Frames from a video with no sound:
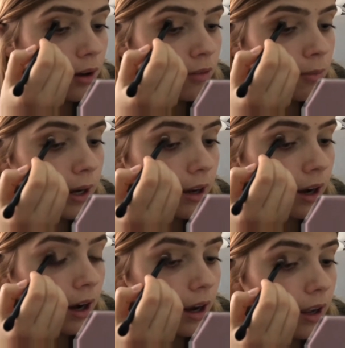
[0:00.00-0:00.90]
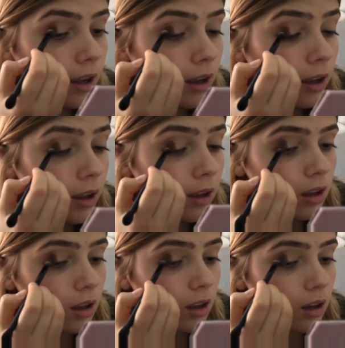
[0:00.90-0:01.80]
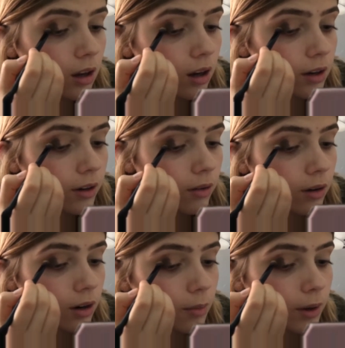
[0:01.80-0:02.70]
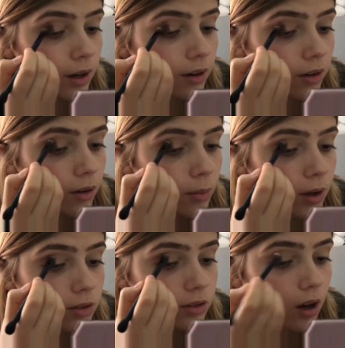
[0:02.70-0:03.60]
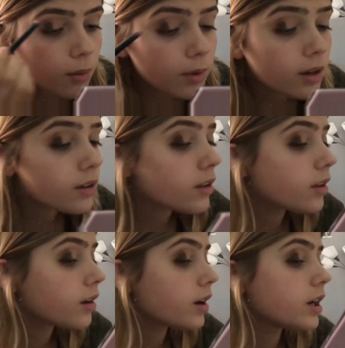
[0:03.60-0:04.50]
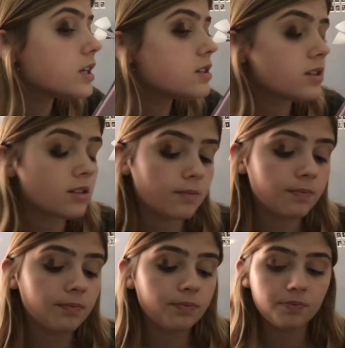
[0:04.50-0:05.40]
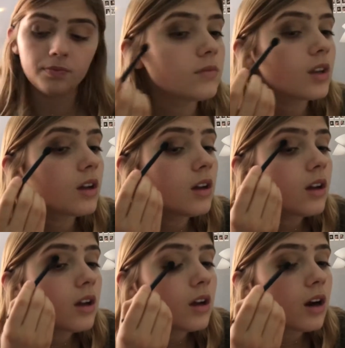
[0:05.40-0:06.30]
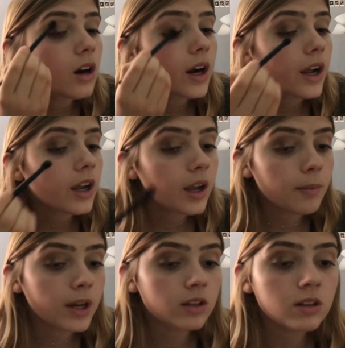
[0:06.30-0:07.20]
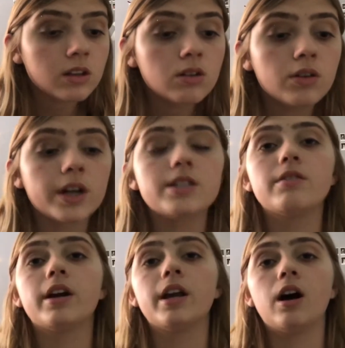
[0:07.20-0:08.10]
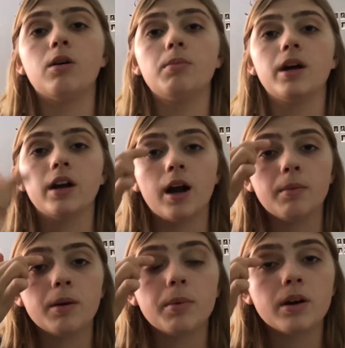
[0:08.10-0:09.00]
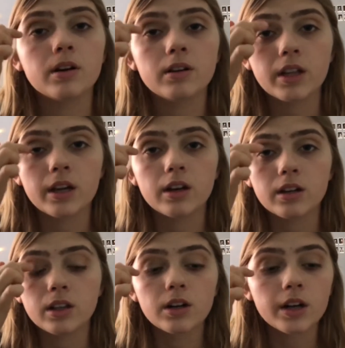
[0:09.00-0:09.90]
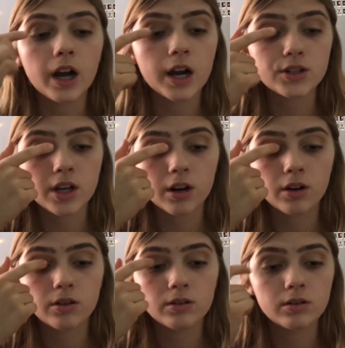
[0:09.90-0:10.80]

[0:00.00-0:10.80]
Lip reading: of my eye. I don't want to bring it too much up into the crease. Alright, it might look a little crazy right now, but I'm gonna put like a glittery eyeshadow